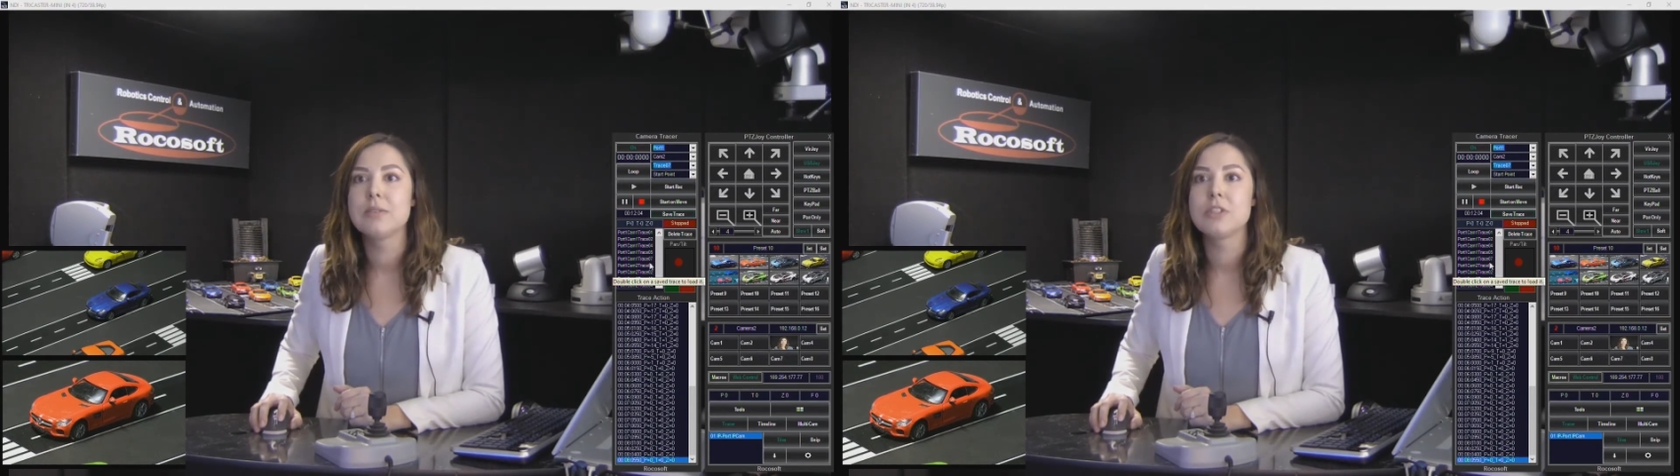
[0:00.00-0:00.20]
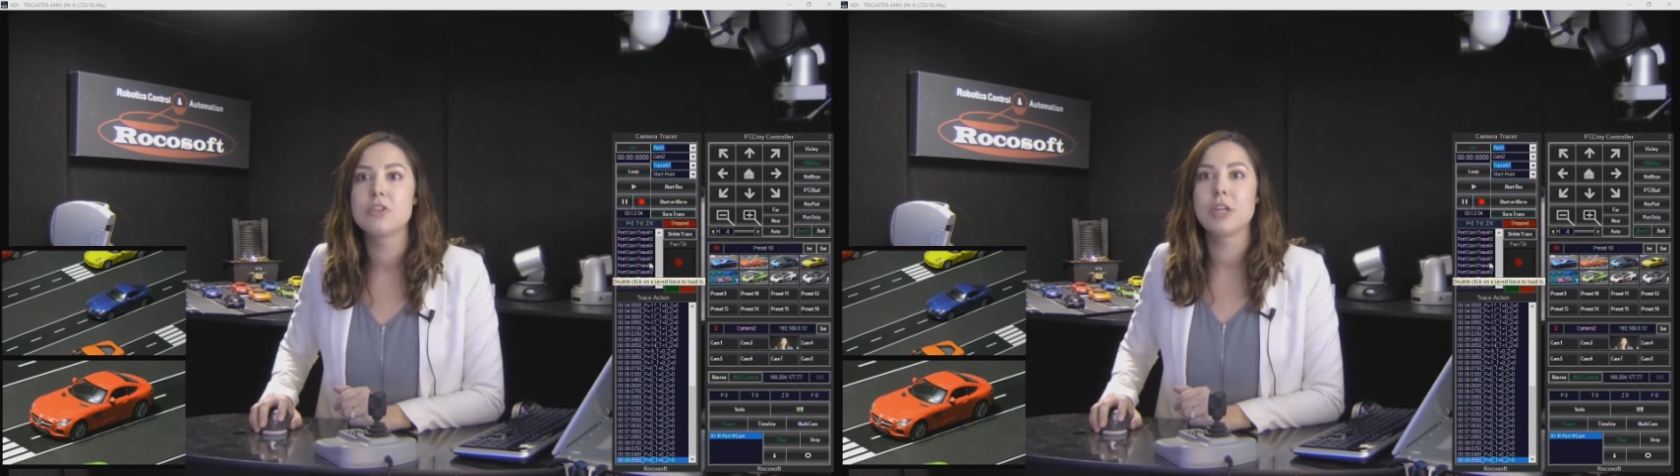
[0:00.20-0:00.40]
it
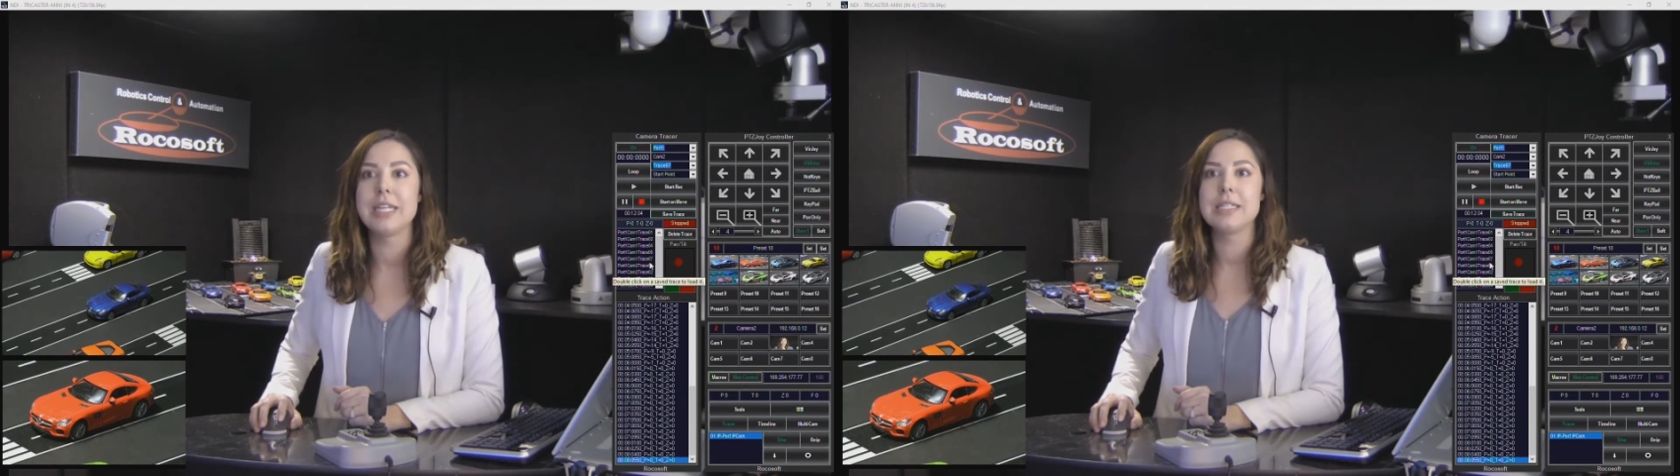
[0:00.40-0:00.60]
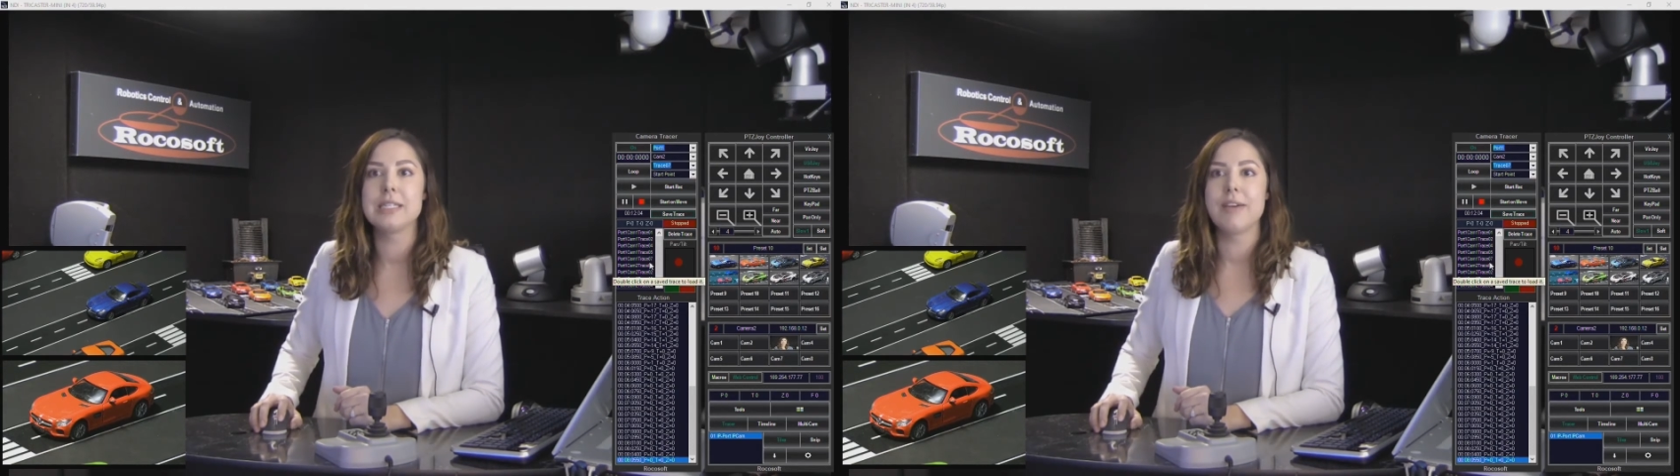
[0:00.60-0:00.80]
was
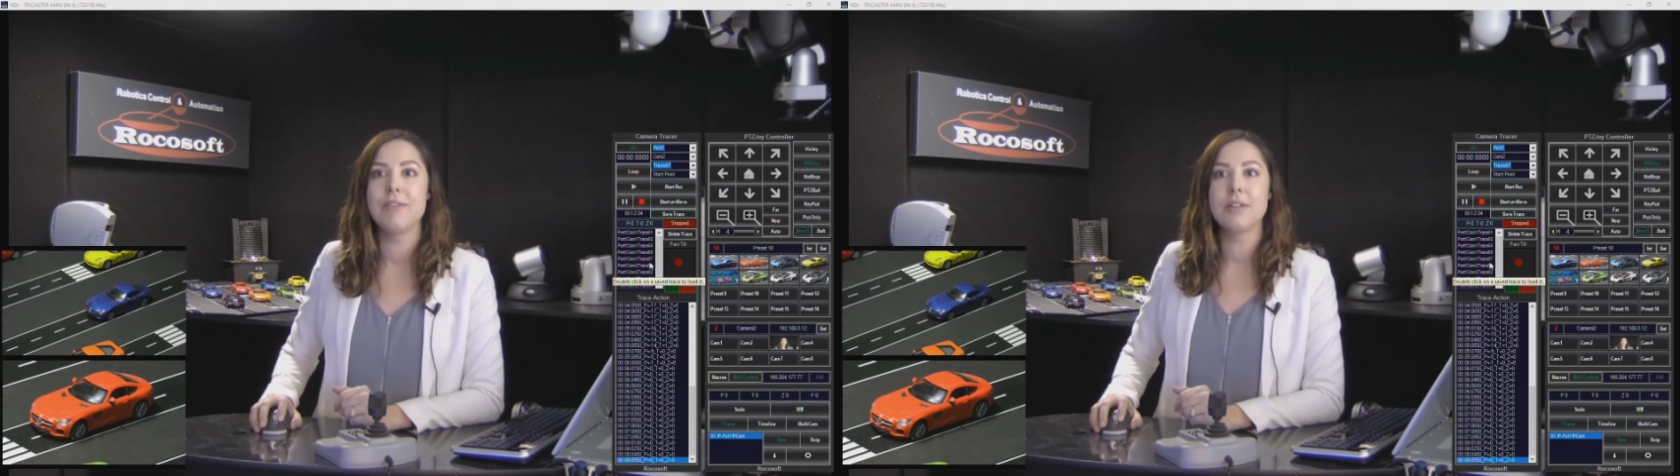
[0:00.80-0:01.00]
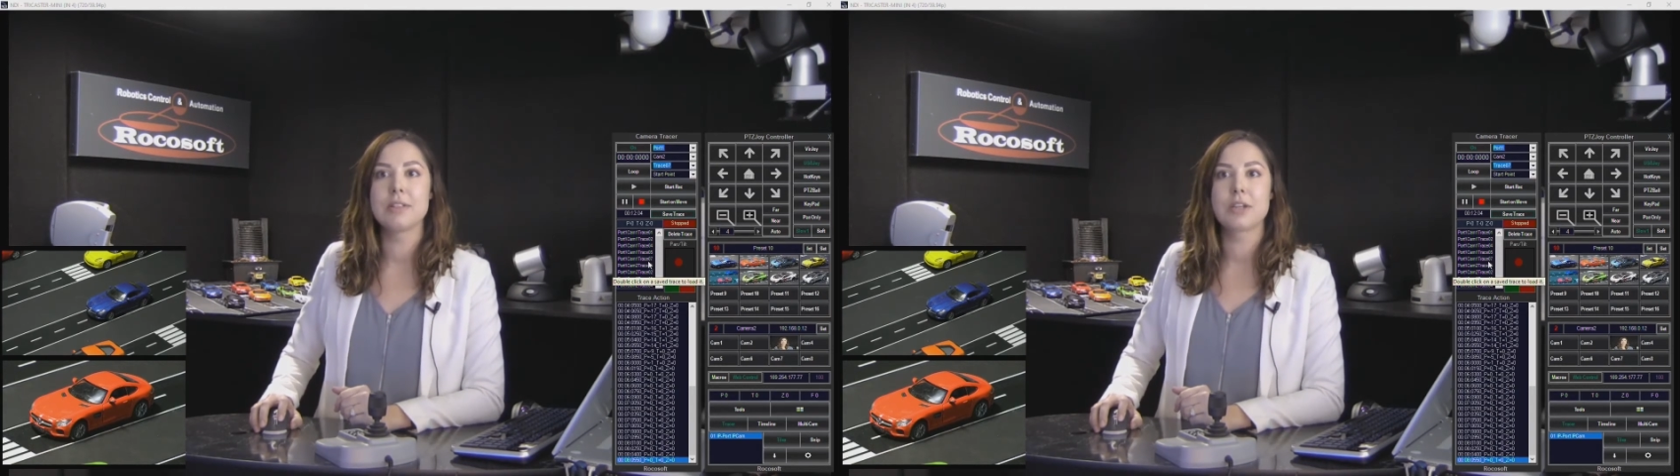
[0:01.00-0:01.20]
trace
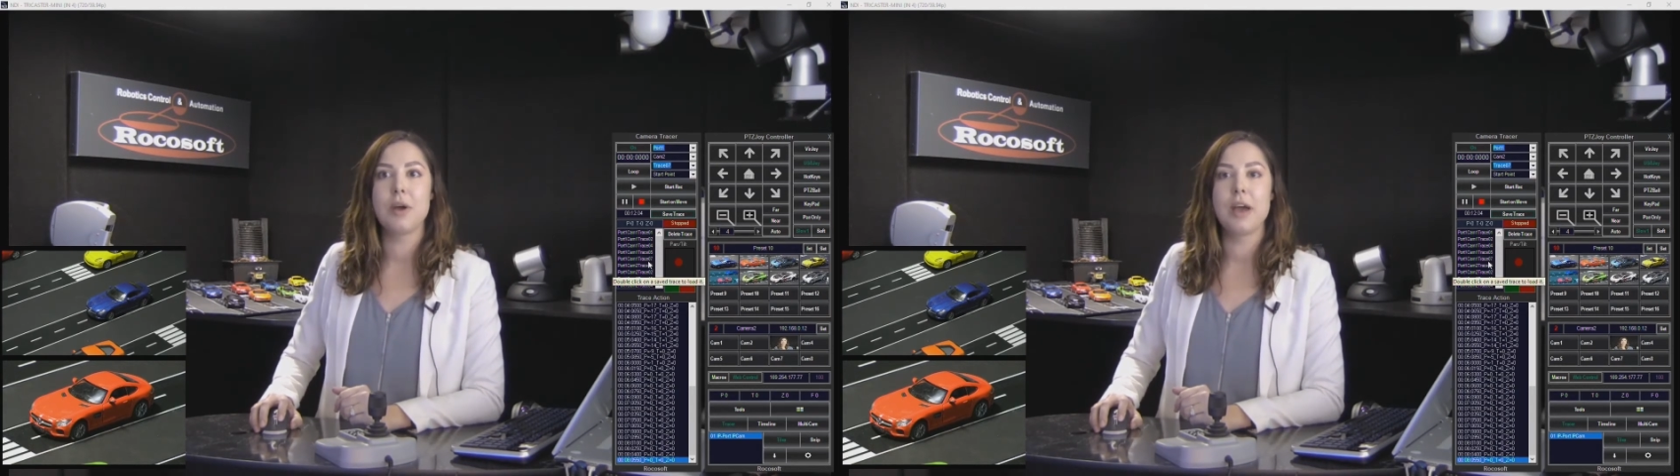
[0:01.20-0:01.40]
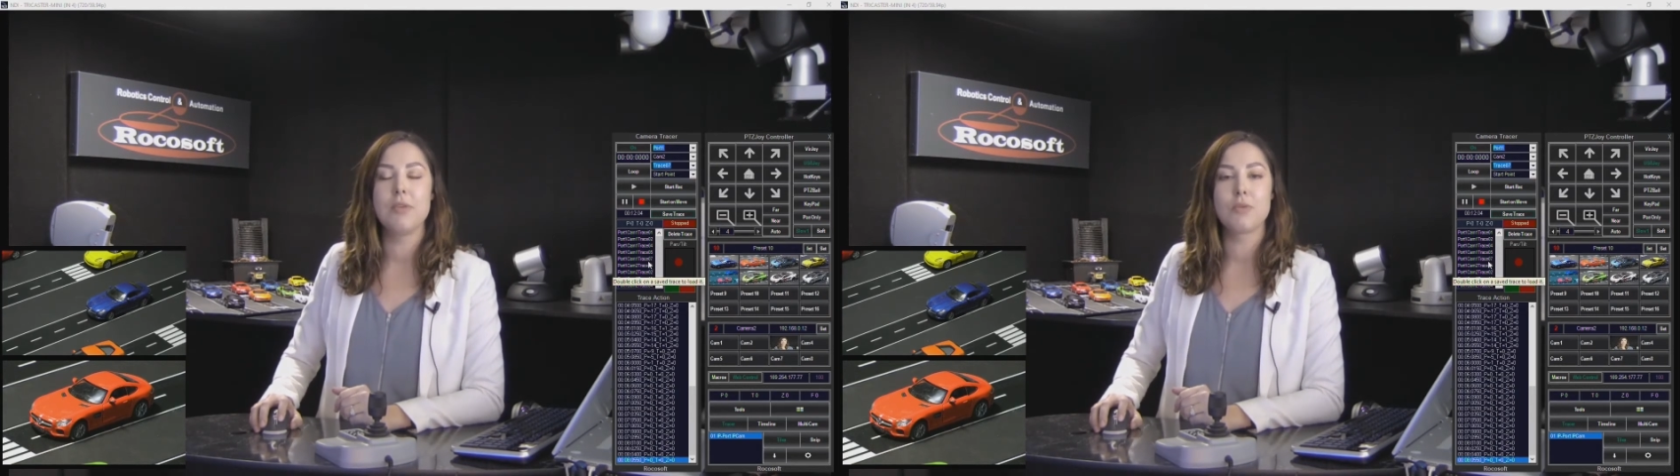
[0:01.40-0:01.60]
7, let's go ahead